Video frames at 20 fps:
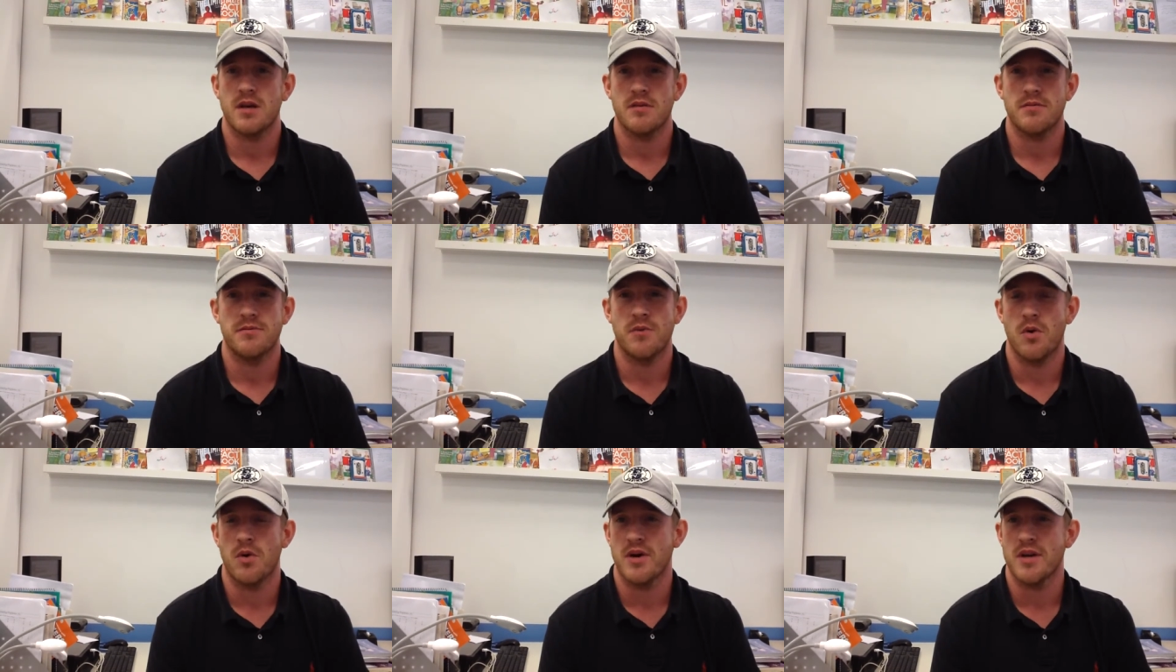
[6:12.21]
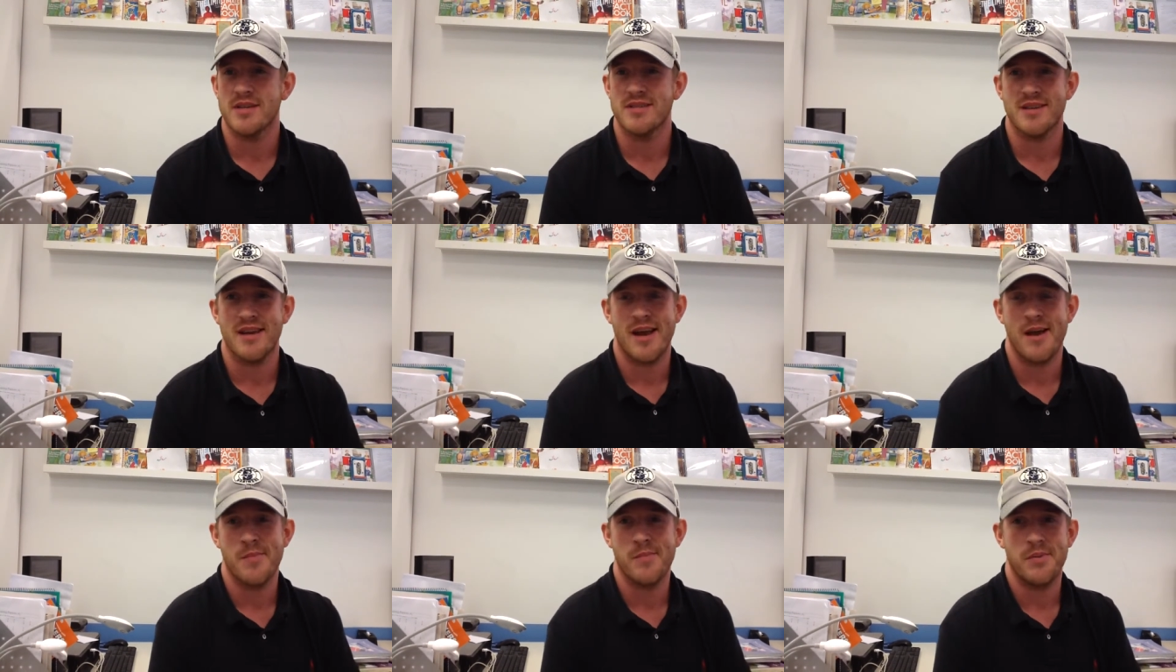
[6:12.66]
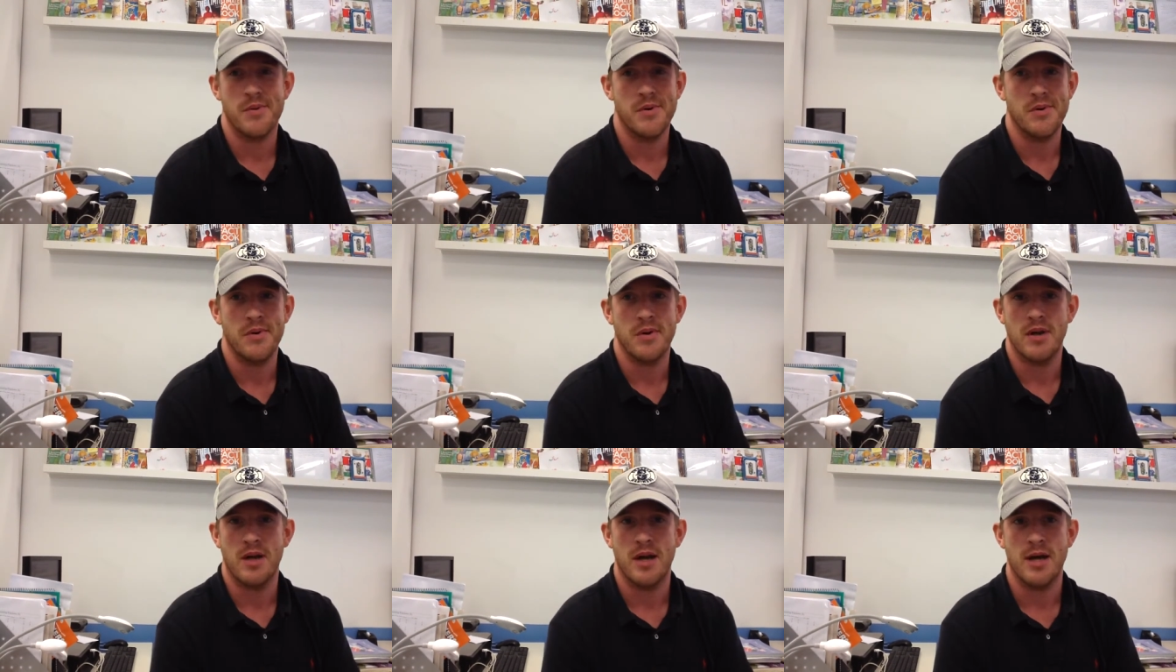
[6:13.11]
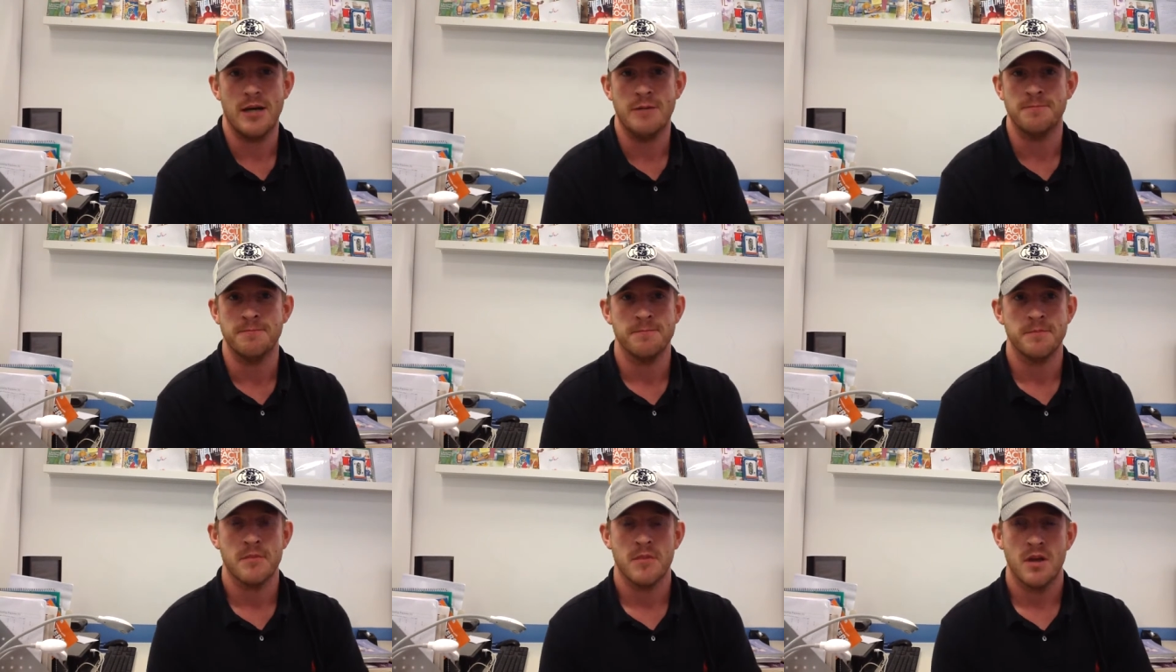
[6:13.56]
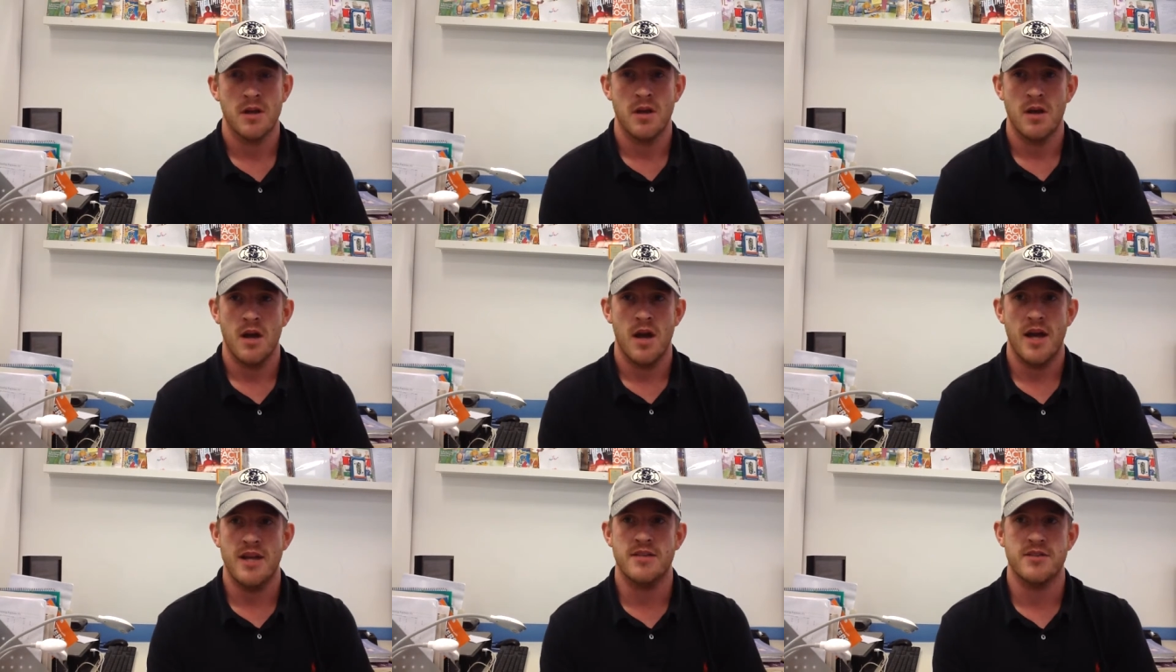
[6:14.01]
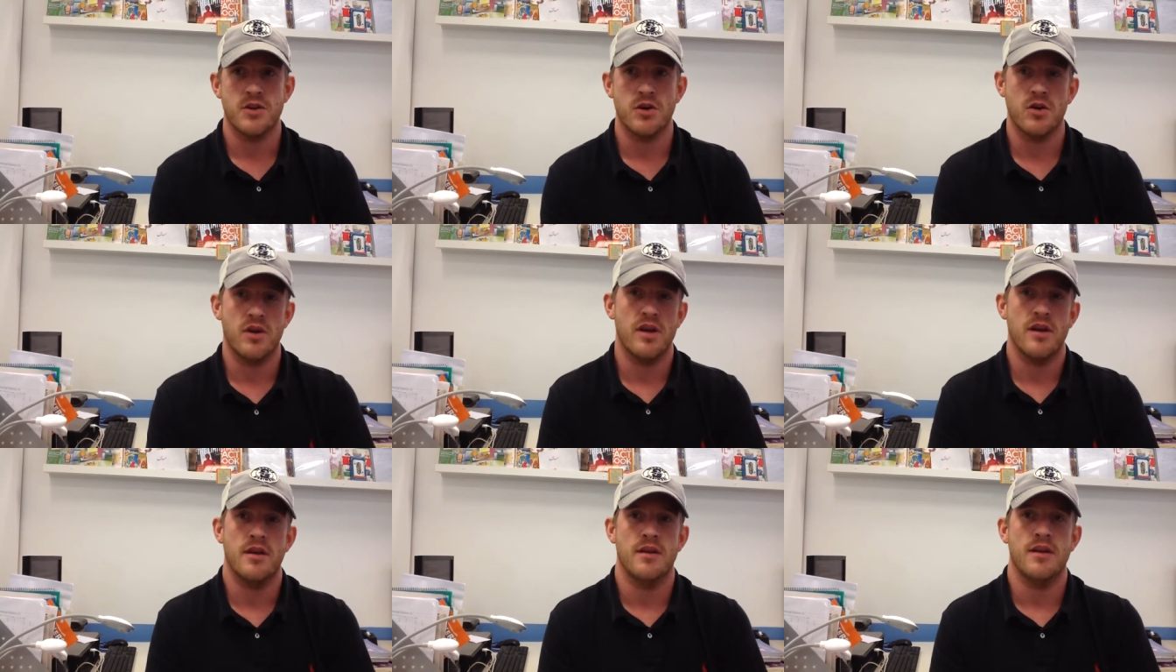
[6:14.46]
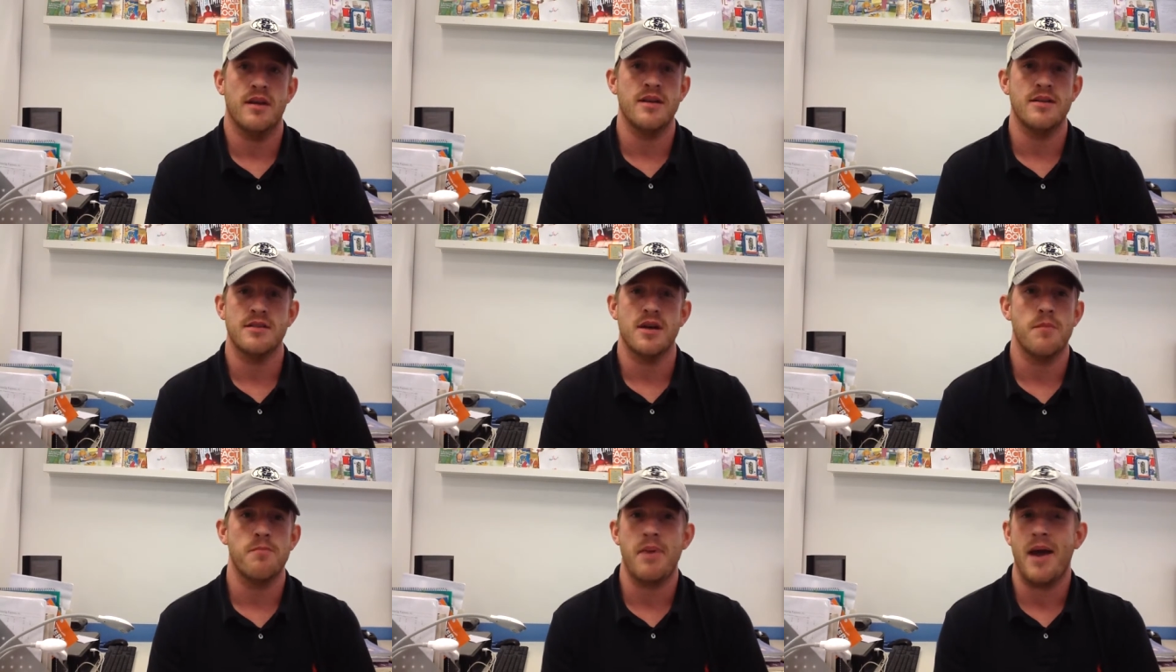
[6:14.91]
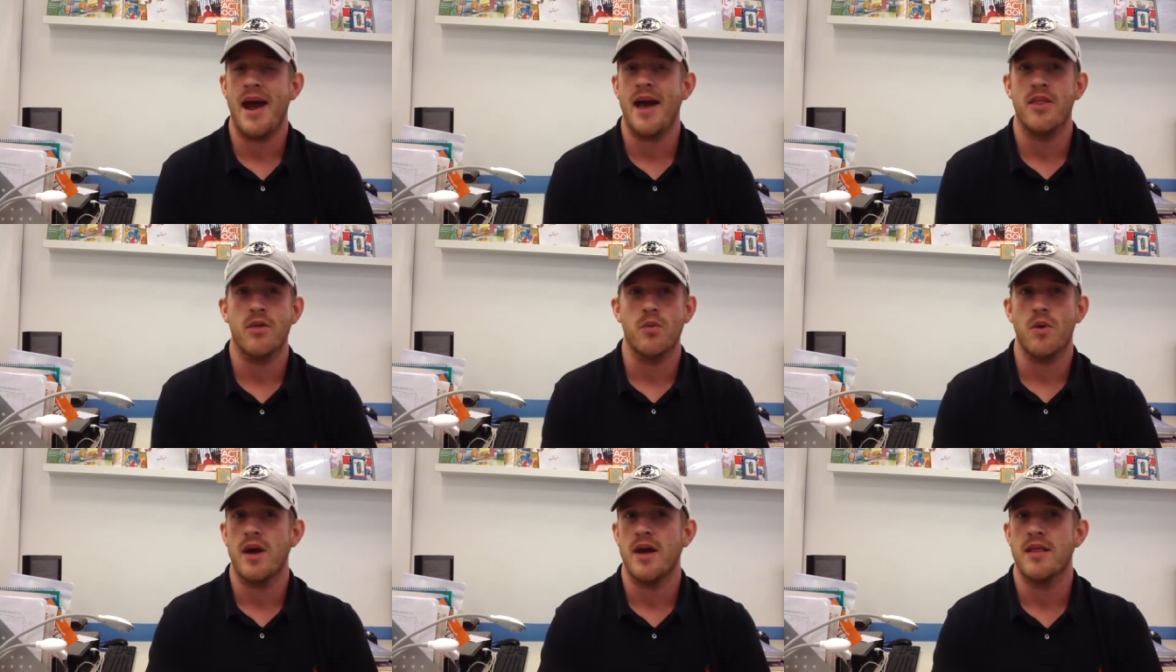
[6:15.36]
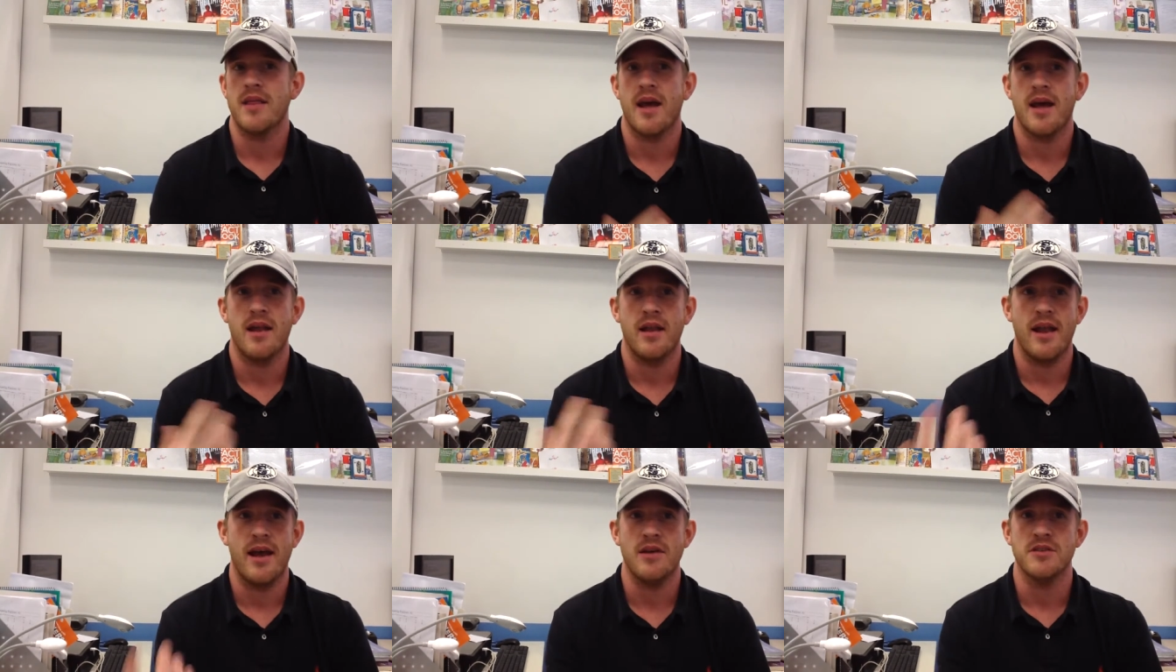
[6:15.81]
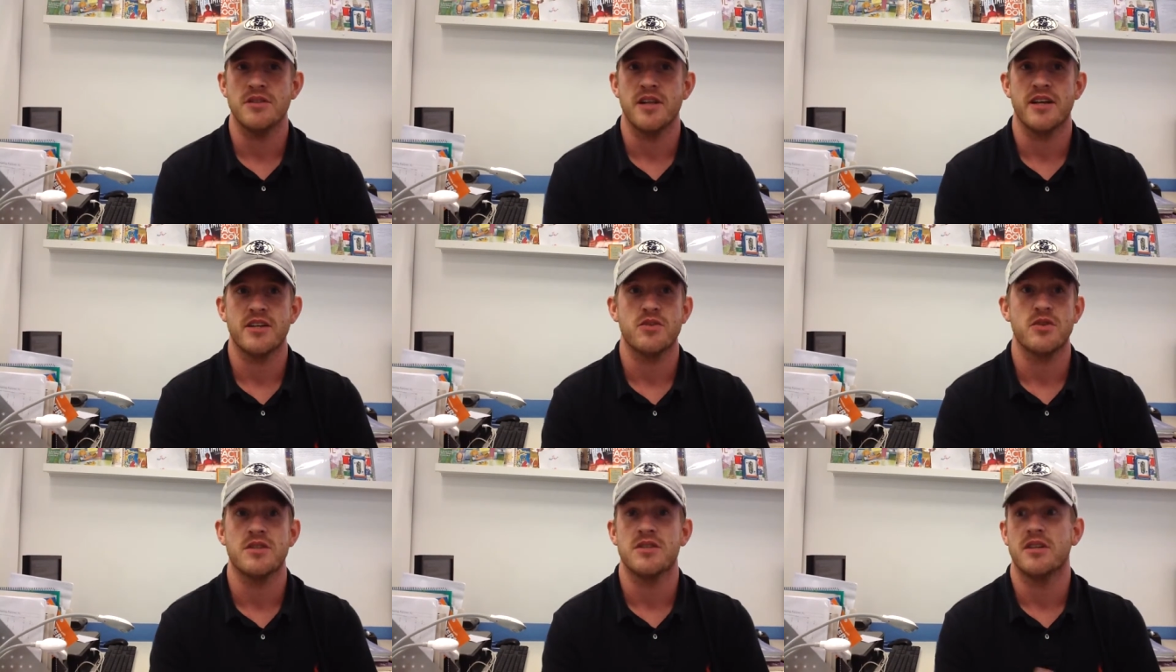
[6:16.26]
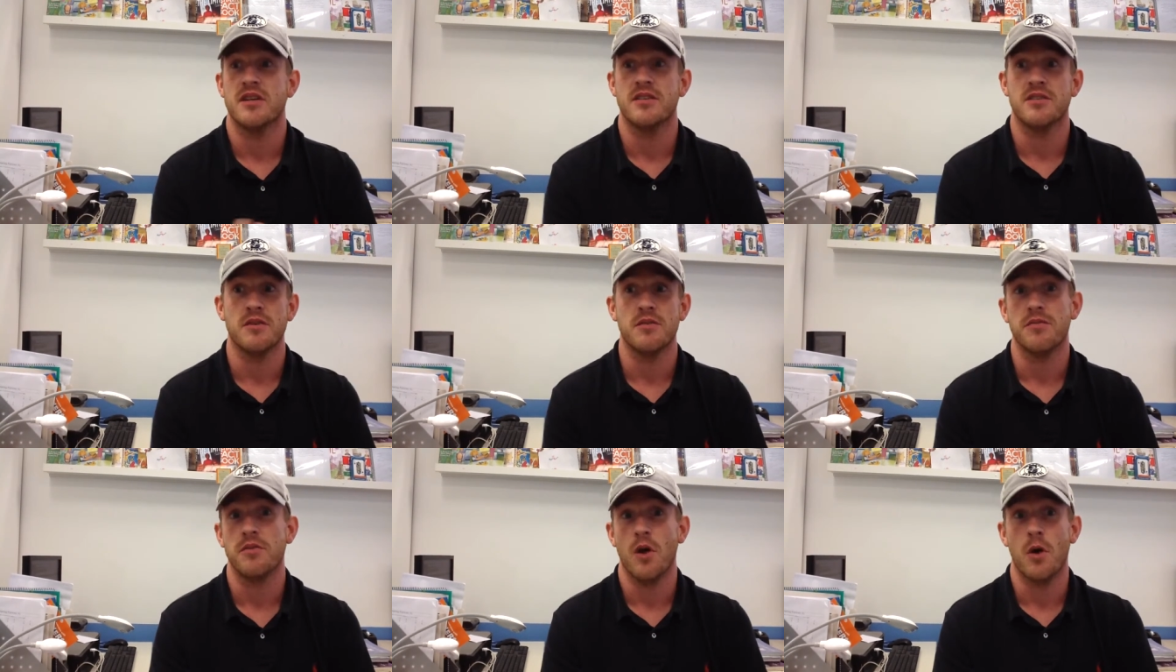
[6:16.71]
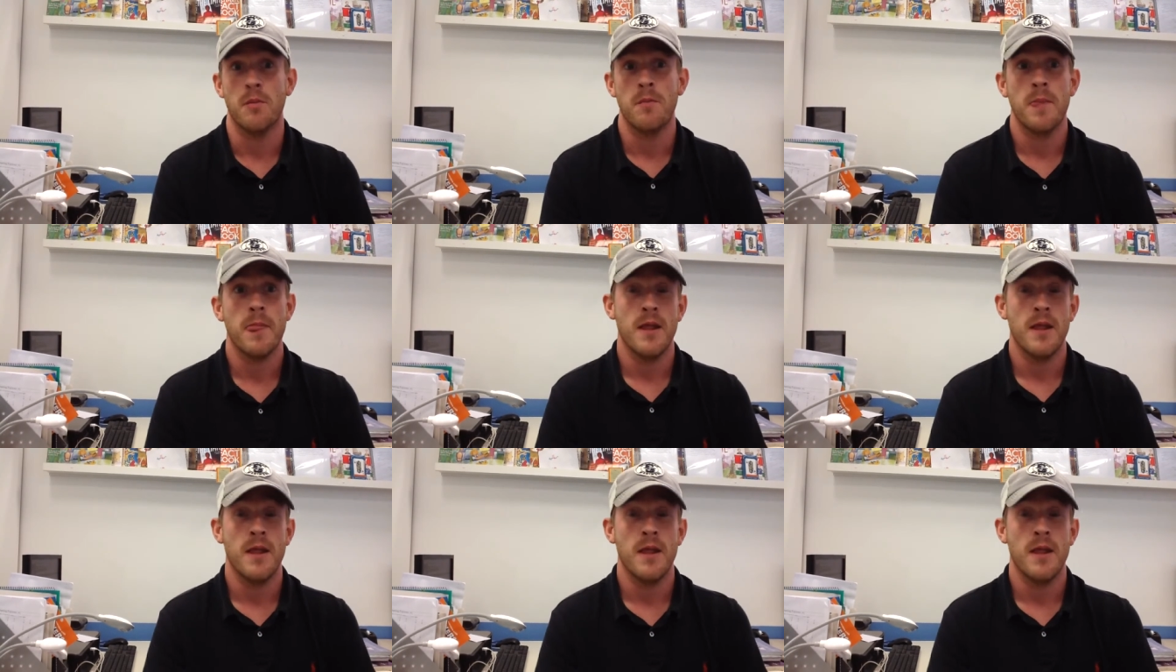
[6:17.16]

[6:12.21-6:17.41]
for example, a circuit is a pathway that allows electricity to flow.